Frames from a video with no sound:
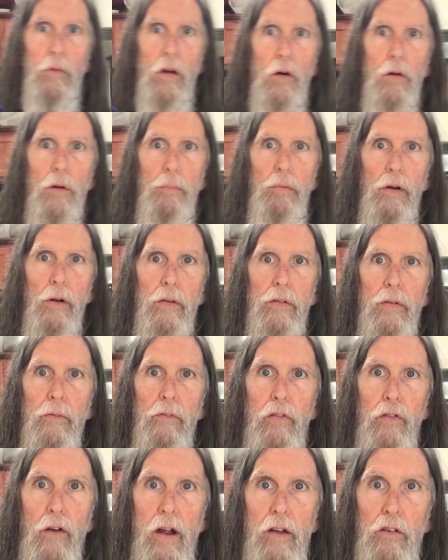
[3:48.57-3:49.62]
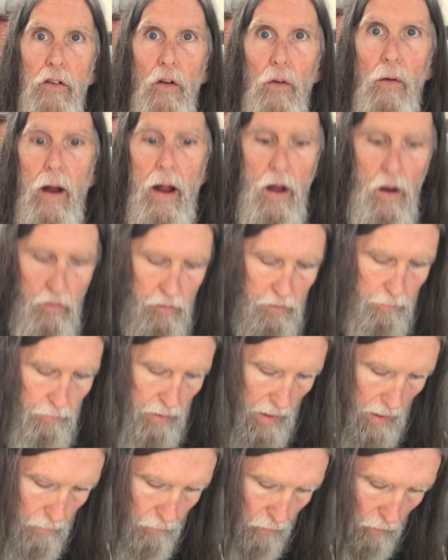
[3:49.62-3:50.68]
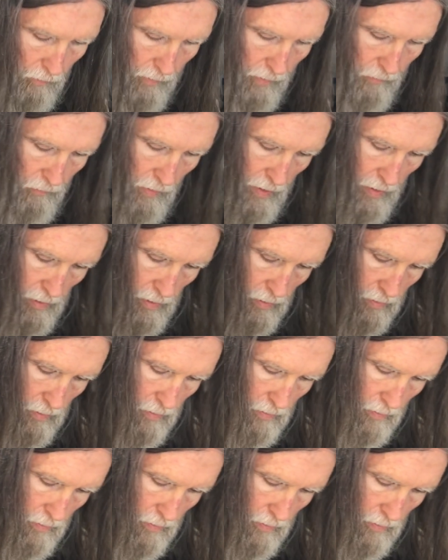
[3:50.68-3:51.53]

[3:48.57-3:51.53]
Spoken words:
going to put some fresh ground pepper in there.